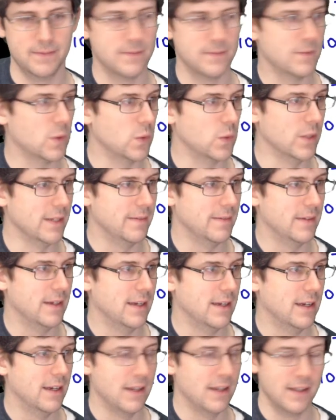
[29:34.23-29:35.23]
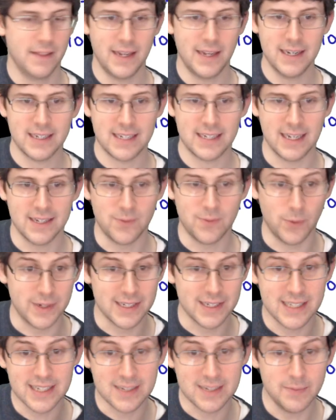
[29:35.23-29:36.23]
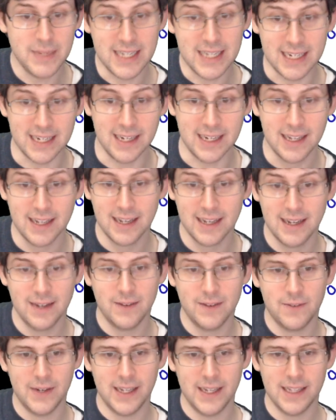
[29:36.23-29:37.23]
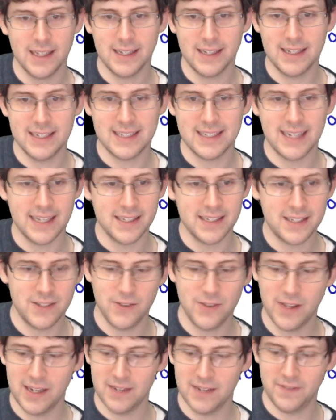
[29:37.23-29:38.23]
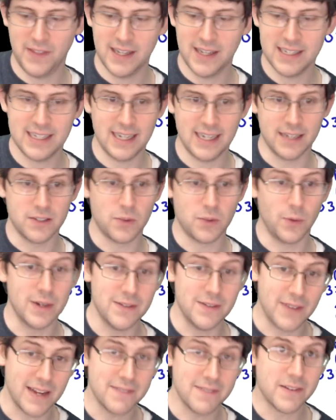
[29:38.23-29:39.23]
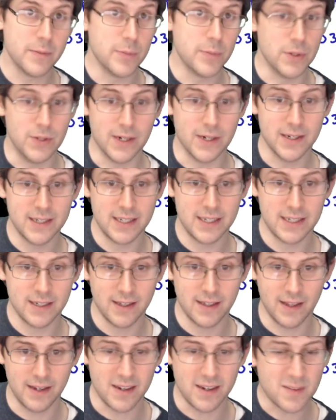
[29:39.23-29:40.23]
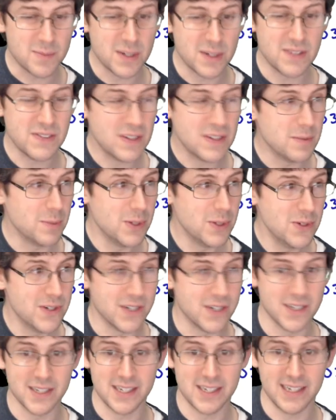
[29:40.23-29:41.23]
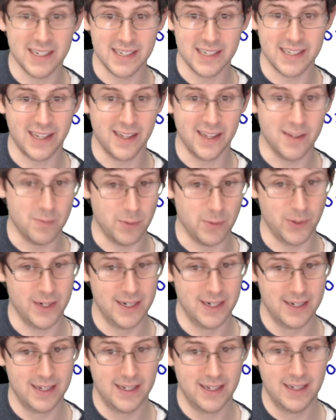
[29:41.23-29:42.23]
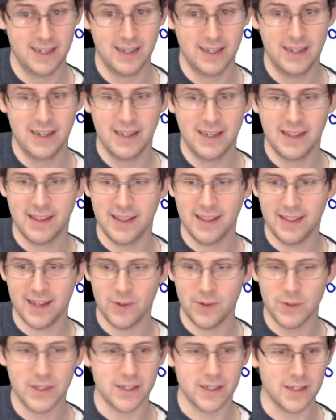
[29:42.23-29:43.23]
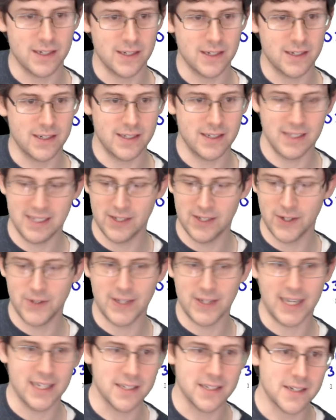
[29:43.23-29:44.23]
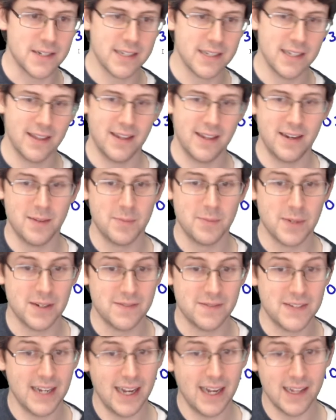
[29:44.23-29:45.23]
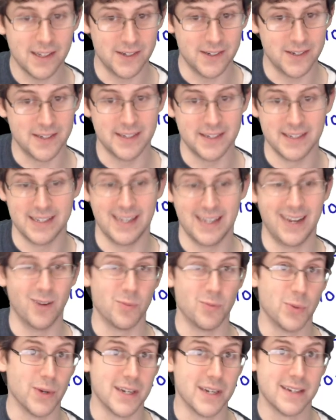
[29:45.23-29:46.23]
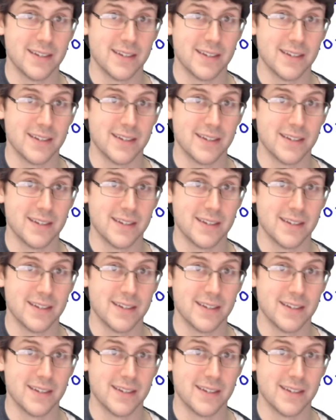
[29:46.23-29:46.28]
Cool. Then it says, what does this mean? Well, it tells you that if they sell 25 computers, the number of computers is the input, then they will earn $0. The number of dollars is the output.